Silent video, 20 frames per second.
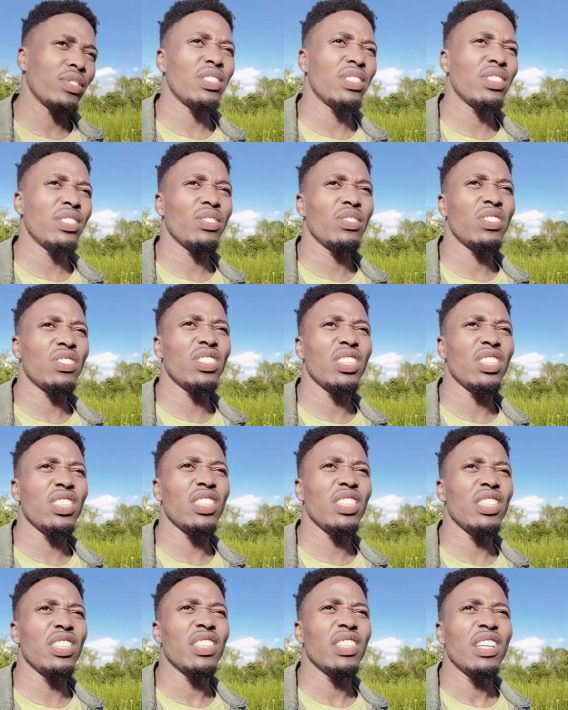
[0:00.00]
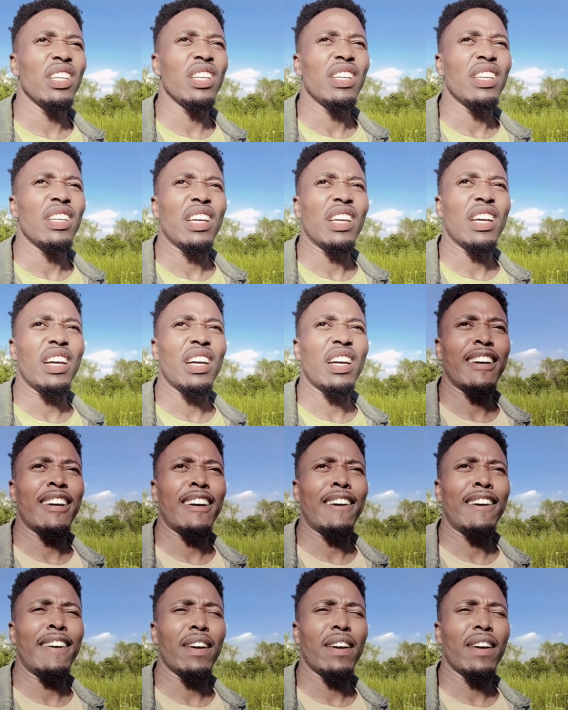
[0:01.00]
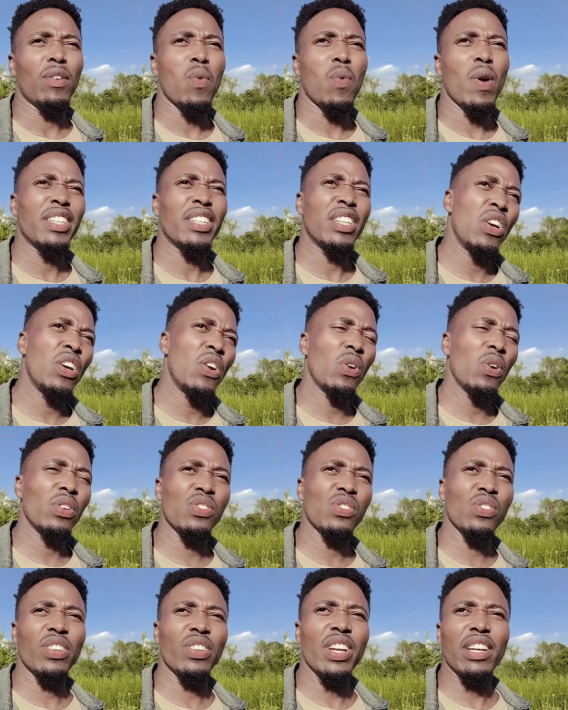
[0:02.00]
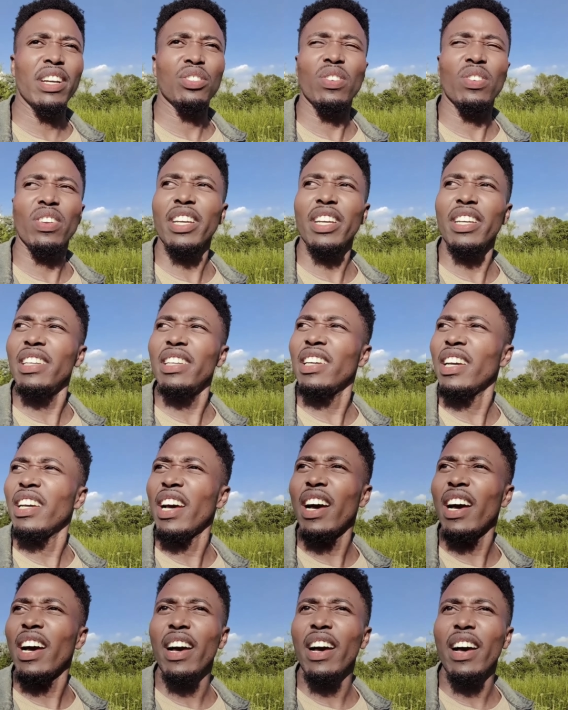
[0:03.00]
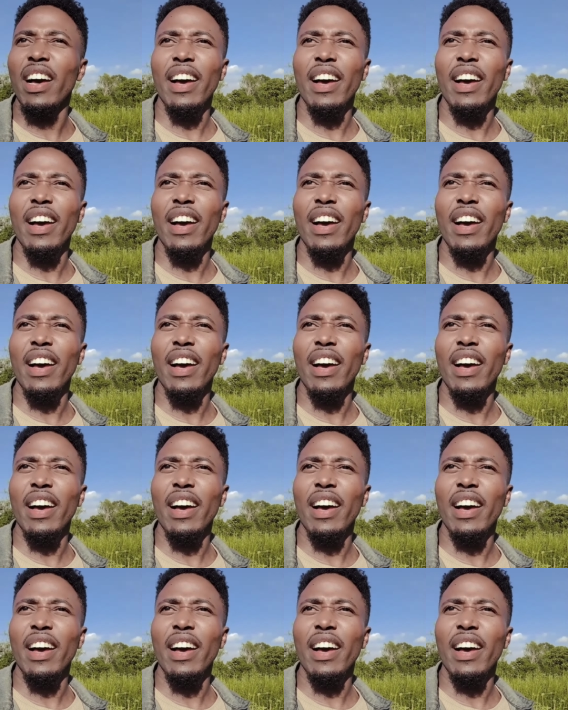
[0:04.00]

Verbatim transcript: see uh, what goes on actually uh,